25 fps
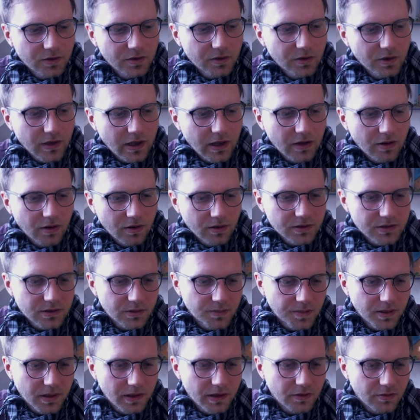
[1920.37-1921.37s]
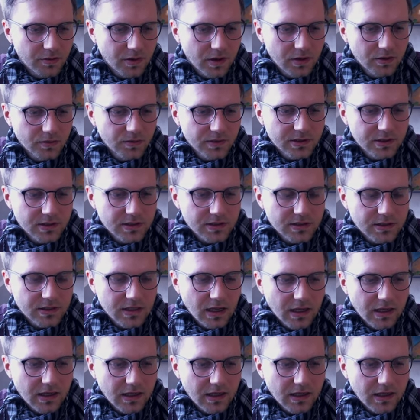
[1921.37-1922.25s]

you can also play around. We just uh,